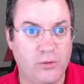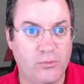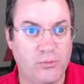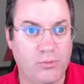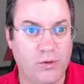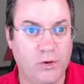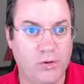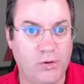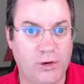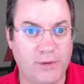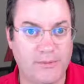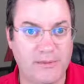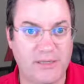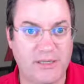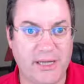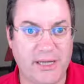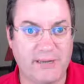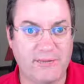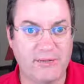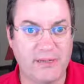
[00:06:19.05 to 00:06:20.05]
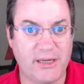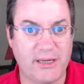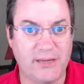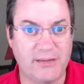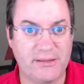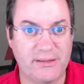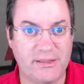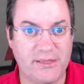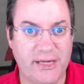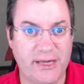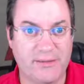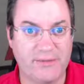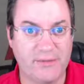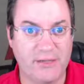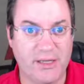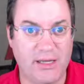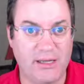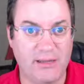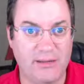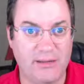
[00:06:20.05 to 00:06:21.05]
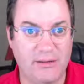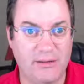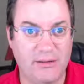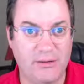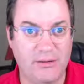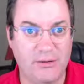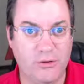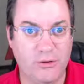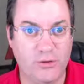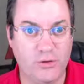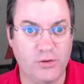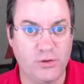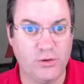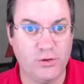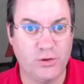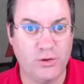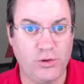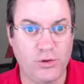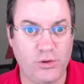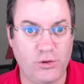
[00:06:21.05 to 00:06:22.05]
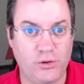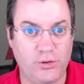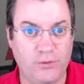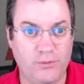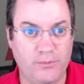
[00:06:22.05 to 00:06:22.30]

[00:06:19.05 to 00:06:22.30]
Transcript: Program Staff Set 2.